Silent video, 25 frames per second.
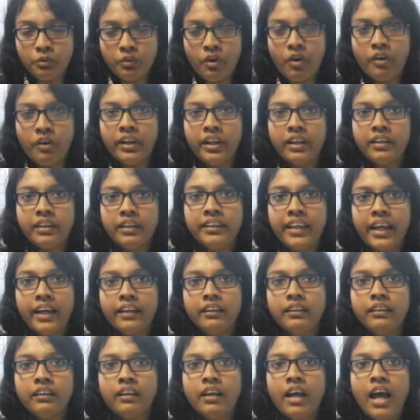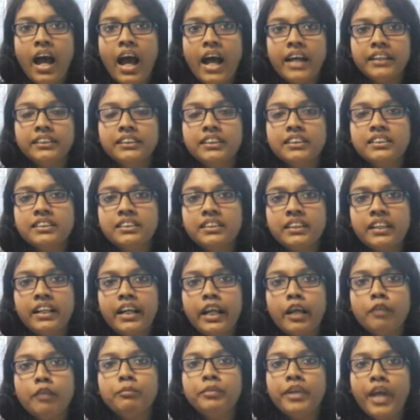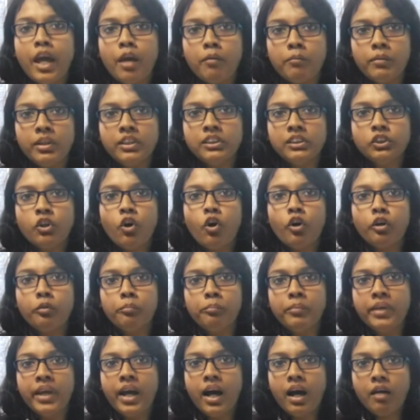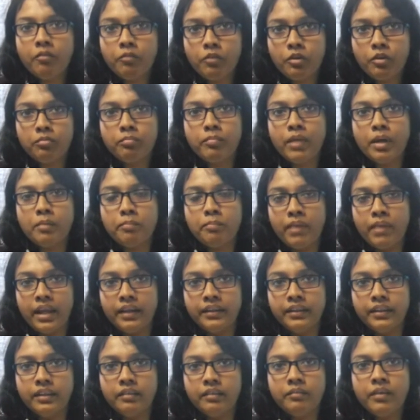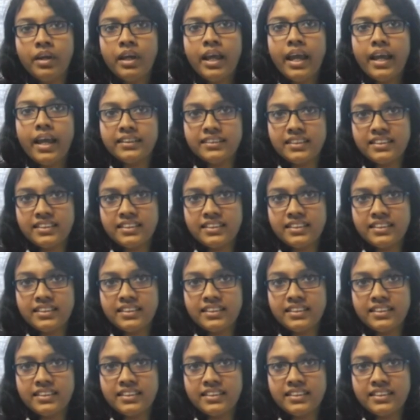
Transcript: Your Honor, that I just claim damage on behalf of my plaintiff.